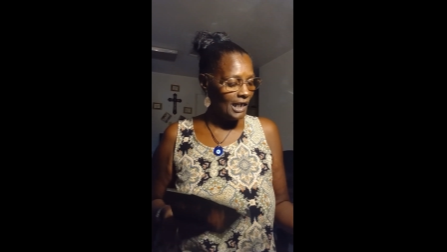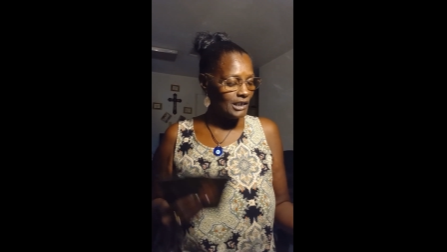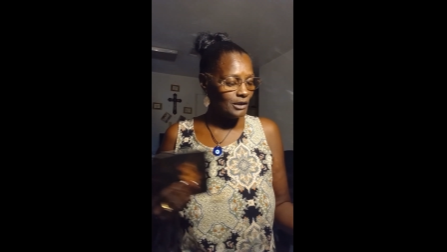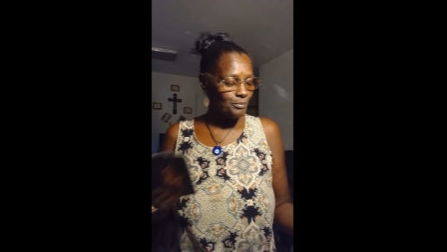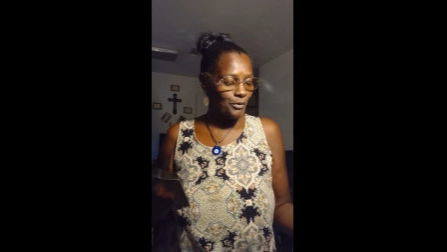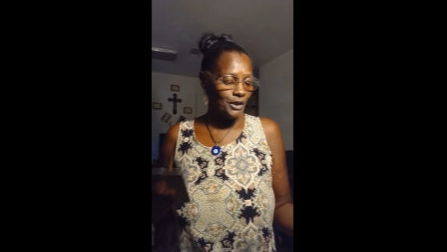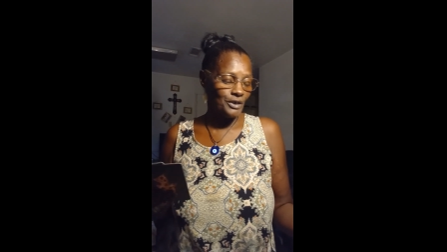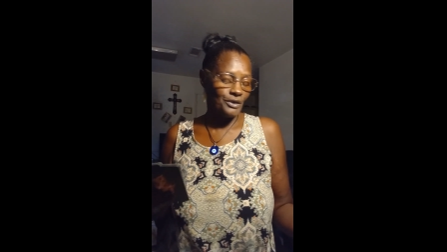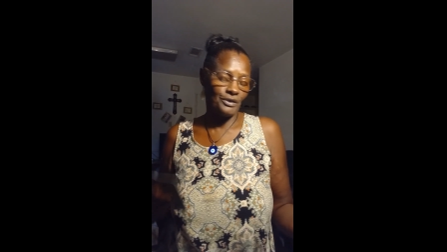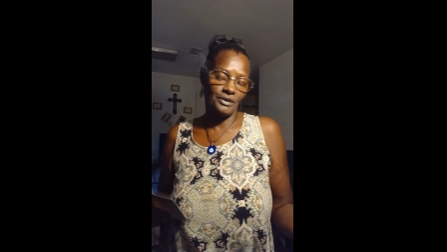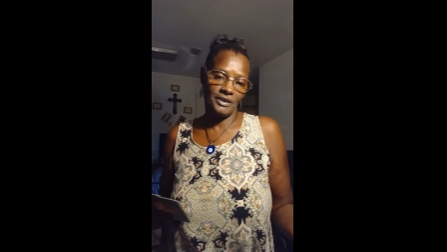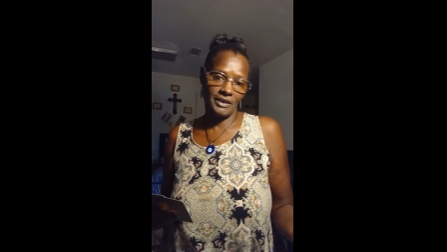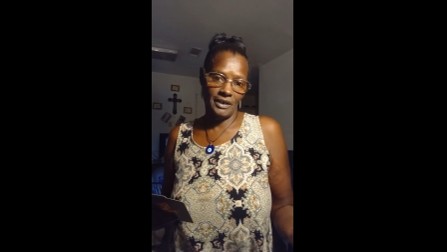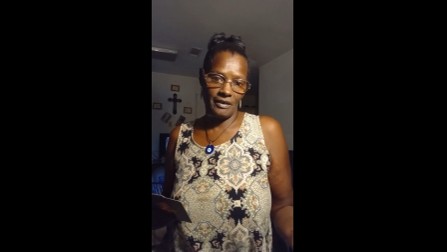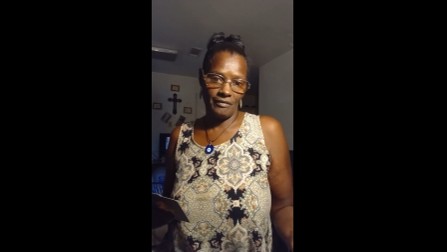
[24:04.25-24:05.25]
Express
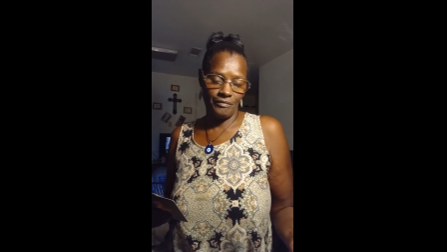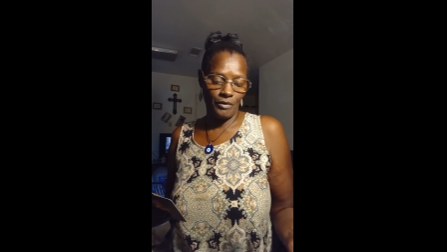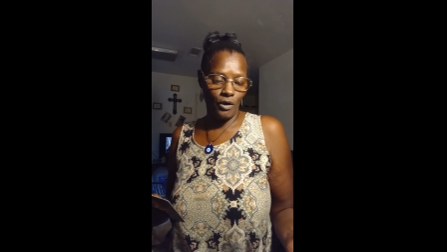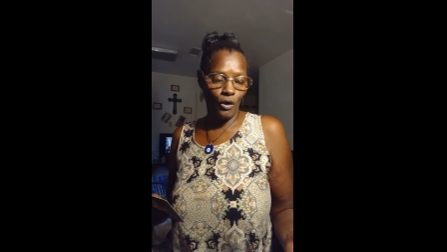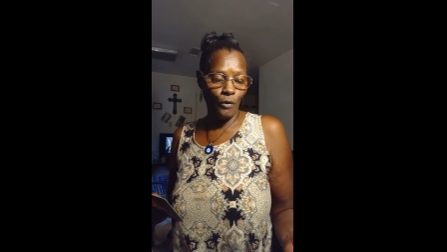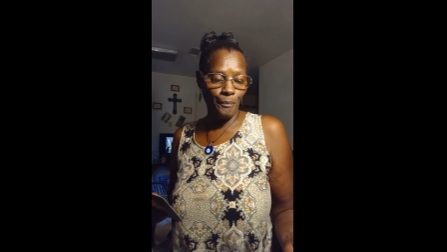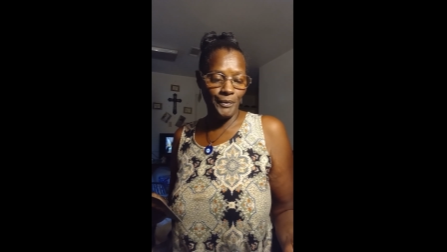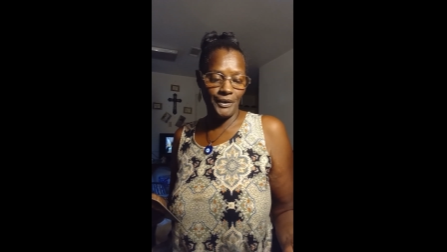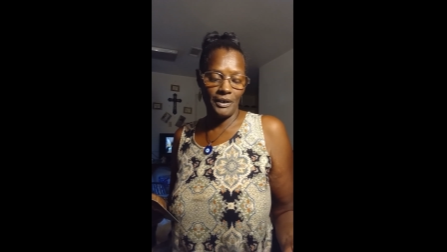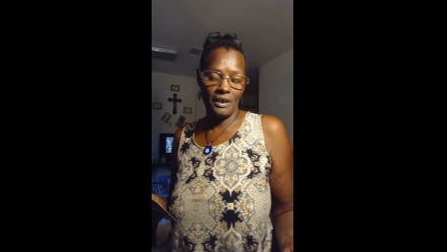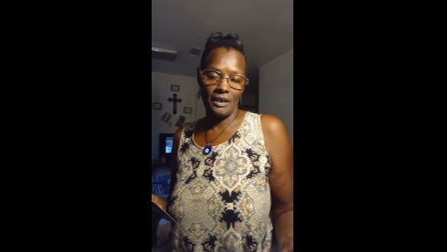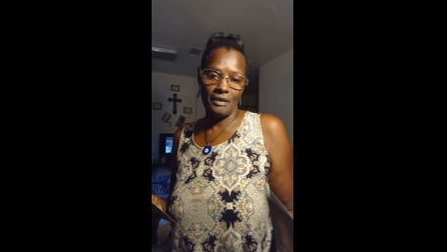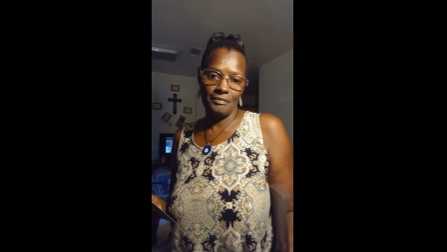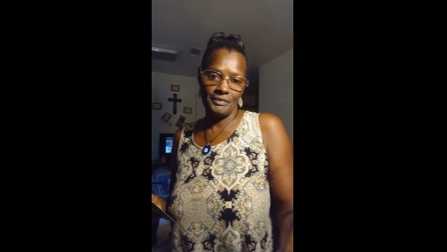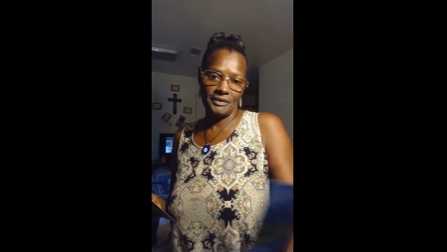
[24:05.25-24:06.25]
yourself. Open
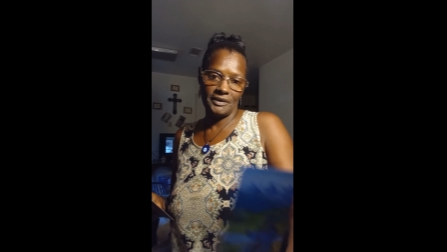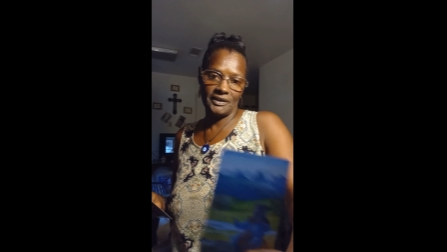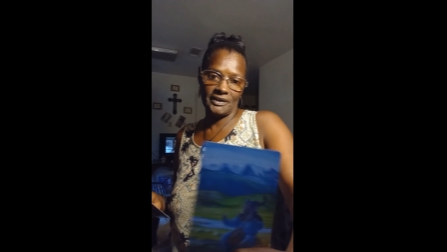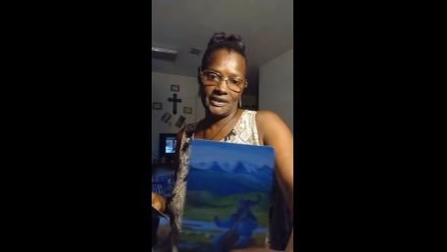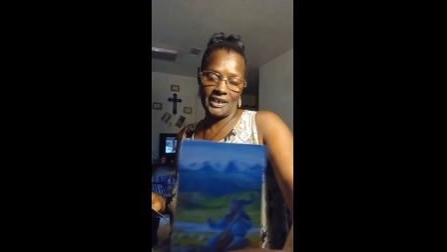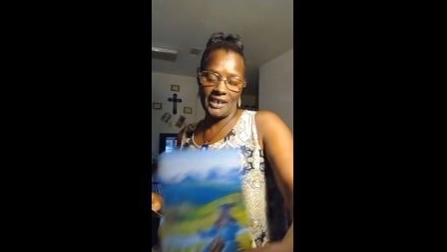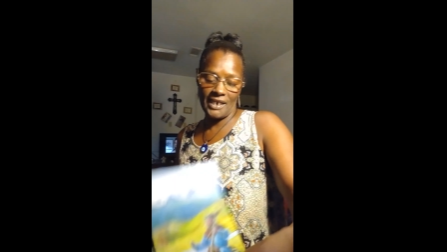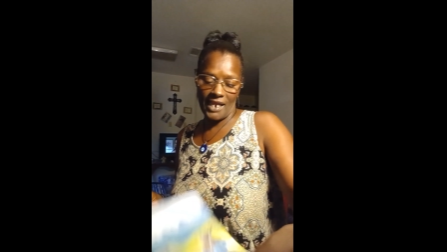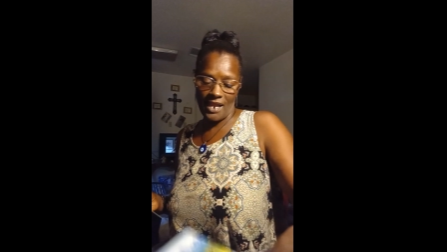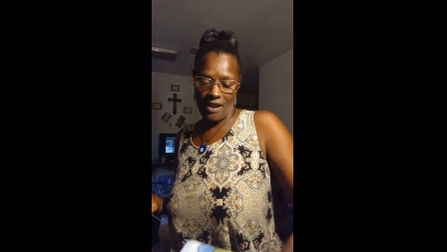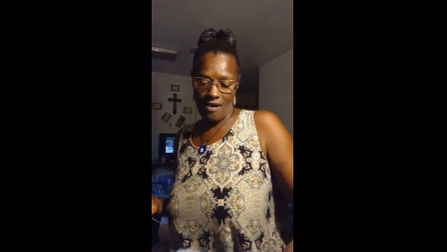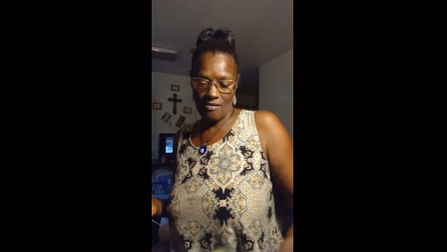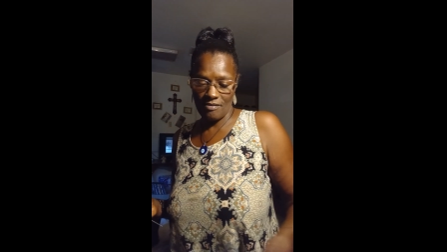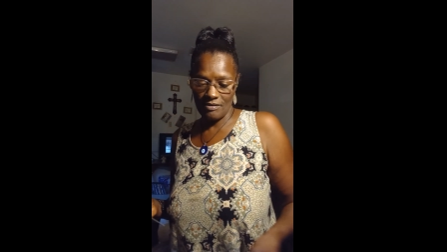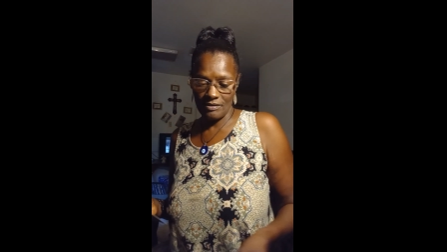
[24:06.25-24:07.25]
up. Sing
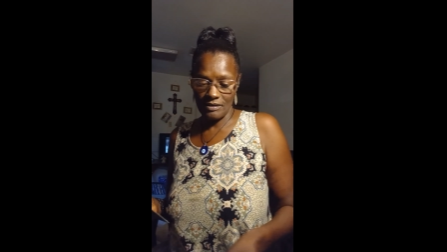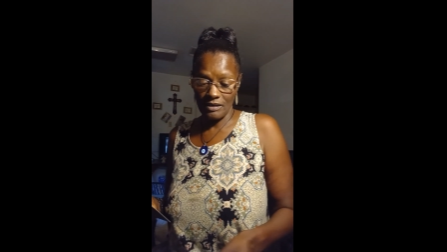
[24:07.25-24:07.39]
out.